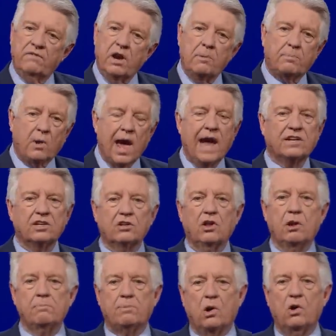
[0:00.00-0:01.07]
a very
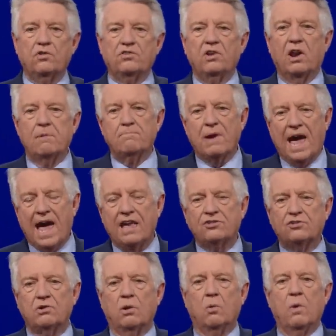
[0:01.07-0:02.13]
practical and personal and
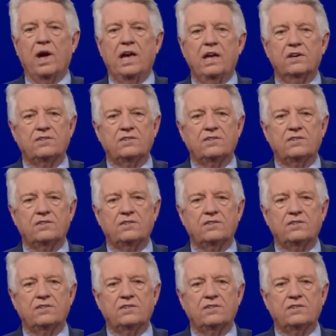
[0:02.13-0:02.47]
pastoral way,